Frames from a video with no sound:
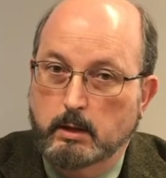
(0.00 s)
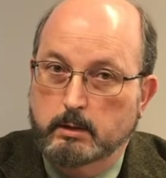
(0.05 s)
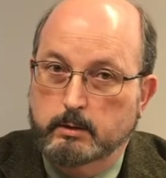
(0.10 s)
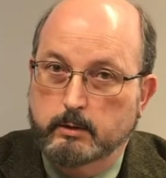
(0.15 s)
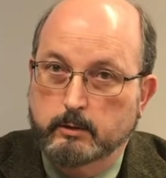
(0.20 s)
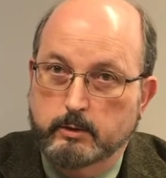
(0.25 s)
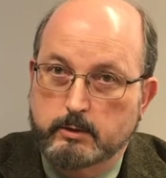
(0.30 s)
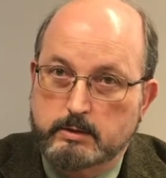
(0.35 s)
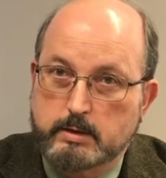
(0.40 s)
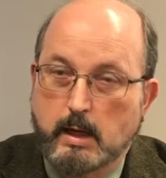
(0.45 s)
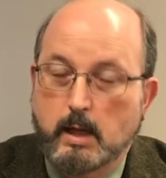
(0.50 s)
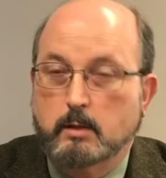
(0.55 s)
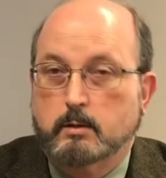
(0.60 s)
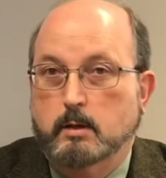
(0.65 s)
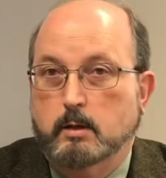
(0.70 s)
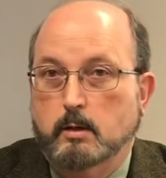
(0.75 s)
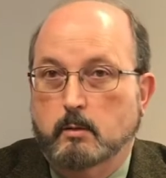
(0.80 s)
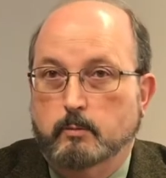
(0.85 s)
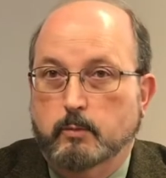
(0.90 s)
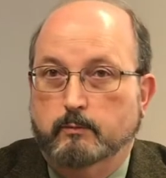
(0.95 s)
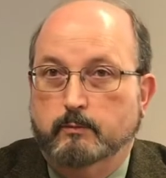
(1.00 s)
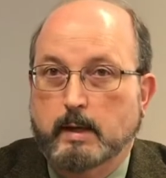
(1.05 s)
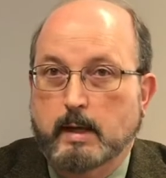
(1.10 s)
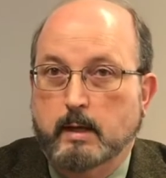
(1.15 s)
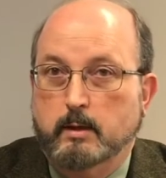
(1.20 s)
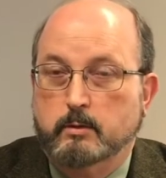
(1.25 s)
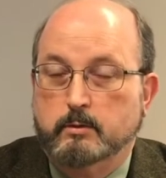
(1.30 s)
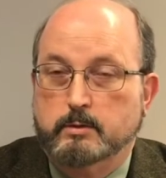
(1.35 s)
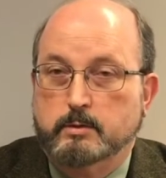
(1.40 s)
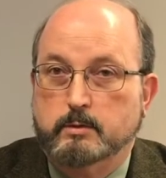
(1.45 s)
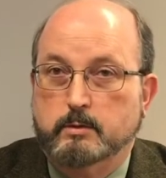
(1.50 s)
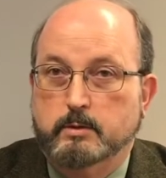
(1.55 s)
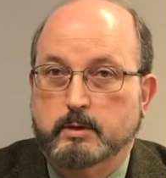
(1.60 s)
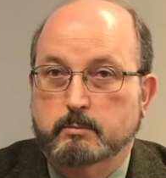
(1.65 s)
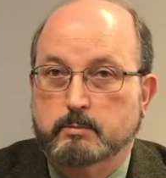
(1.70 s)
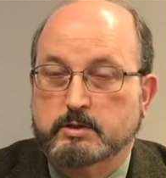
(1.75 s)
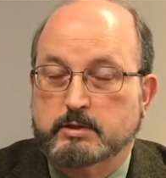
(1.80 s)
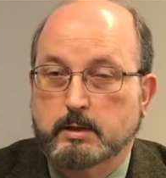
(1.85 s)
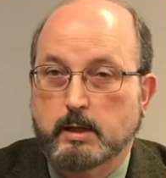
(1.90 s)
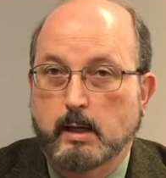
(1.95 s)
to the child care providers
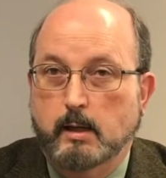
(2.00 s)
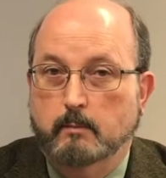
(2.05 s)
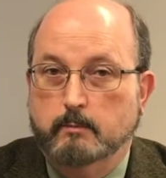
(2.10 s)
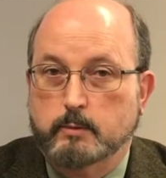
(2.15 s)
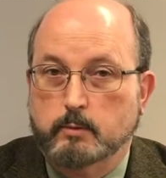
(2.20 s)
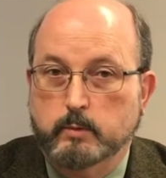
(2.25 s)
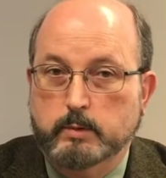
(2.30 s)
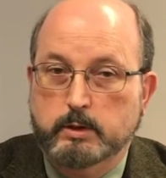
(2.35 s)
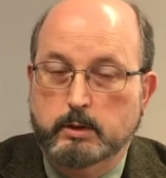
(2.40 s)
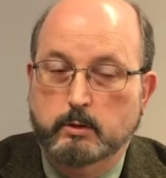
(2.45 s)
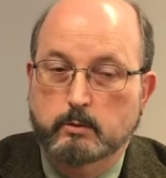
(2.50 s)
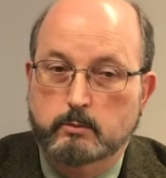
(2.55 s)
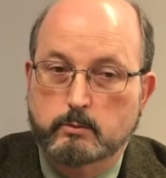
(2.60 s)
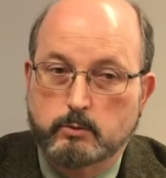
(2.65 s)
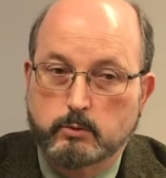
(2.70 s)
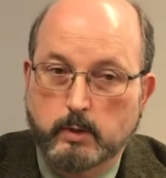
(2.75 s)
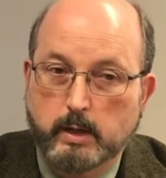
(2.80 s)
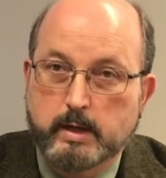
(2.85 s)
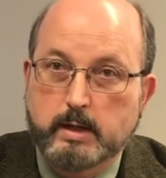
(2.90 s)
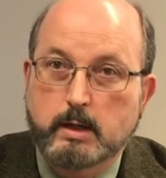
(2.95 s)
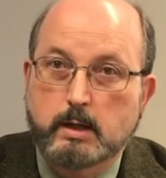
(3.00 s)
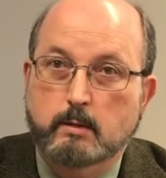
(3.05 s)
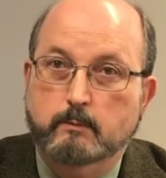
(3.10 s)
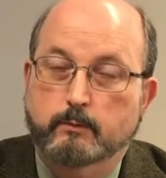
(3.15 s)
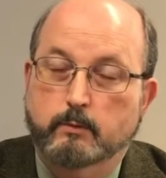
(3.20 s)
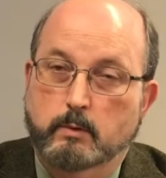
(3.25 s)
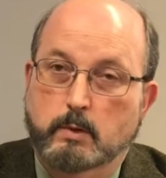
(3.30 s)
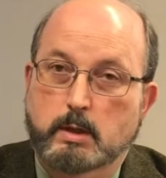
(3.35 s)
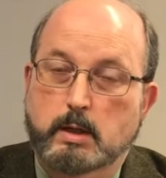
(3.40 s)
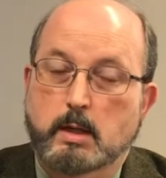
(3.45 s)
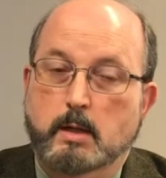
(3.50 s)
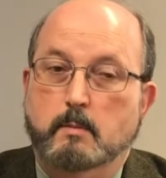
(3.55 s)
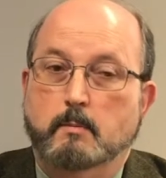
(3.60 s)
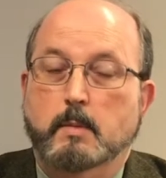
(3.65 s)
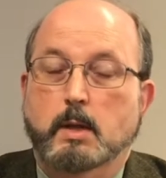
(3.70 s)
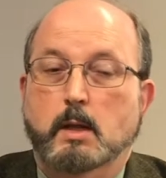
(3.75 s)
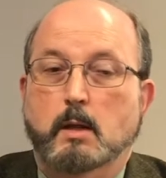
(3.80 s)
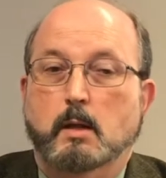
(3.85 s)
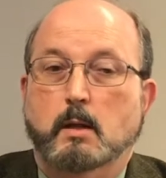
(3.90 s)
themselves. We do training for them.